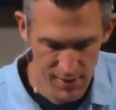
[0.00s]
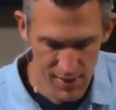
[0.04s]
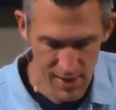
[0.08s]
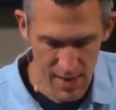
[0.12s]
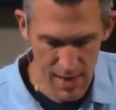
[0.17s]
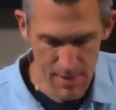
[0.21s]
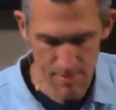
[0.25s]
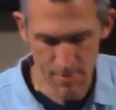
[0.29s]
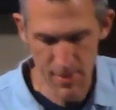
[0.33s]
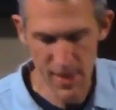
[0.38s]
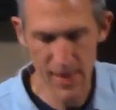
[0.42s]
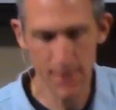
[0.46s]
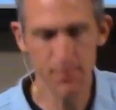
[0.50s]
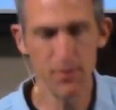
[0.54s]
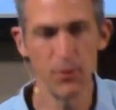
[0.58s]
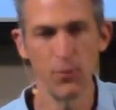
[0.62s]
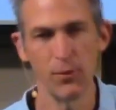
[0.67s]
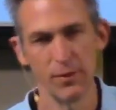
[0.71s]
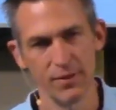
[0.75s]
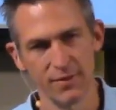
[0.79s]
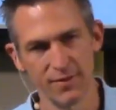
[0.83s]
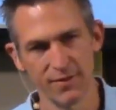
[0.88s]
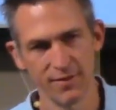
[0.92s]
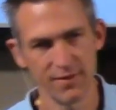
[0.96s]
And maybe
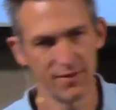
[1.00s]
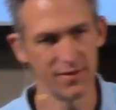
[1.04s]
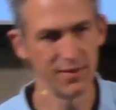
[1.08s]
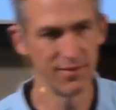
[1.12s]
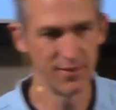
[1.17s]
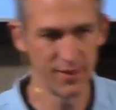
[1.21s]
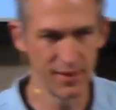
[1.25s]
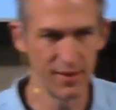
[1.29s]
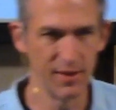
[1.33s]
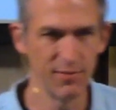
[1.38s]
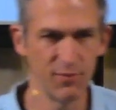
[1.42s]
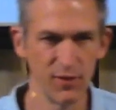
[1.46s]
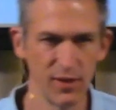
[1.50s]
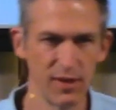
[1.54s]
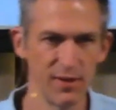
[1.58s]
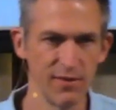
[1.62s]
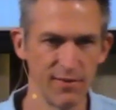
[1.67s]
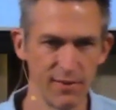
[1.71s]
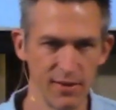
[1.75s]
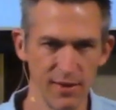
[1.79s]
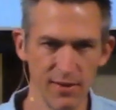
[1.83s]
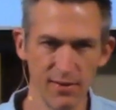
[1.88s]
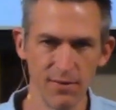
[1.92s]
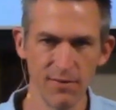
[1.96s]
what the significance
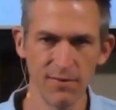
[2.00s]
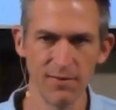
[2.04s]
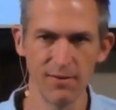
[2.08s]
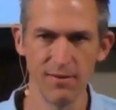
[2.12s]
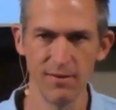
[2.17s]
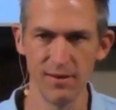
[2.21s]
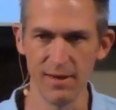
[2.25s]
is,